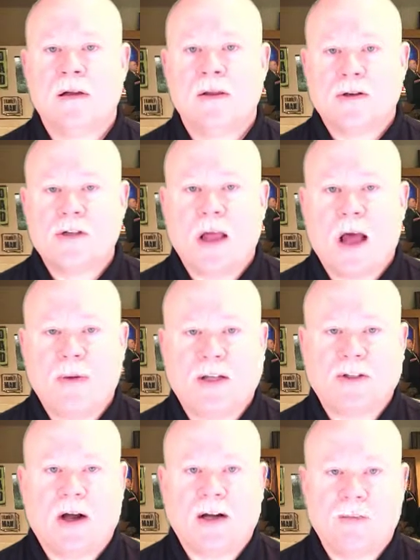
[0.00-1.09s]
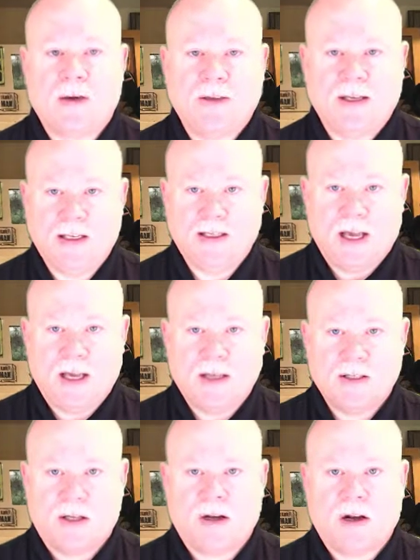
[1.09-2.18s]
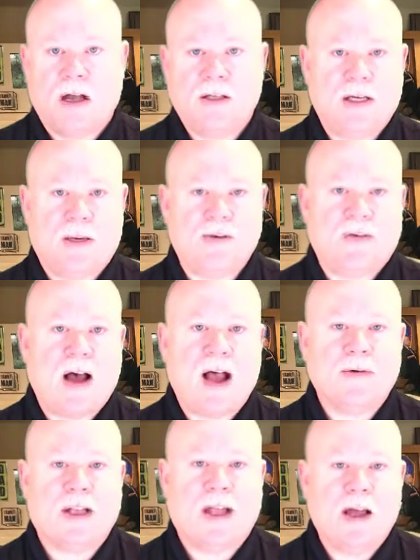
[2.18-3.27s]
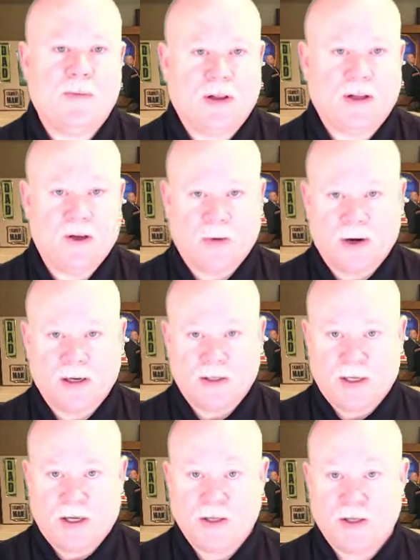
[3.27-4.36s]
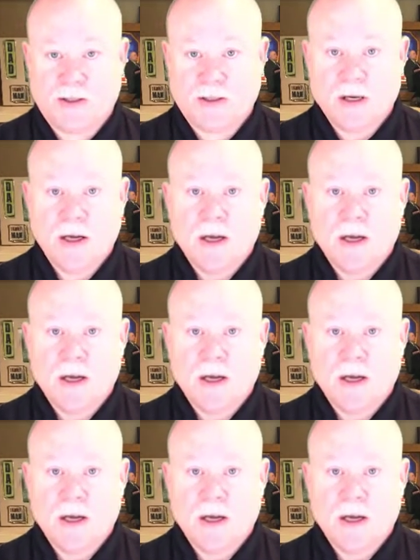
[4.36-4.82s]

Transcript: There's a lot being talked about these days on the concepts of high reliability organizations,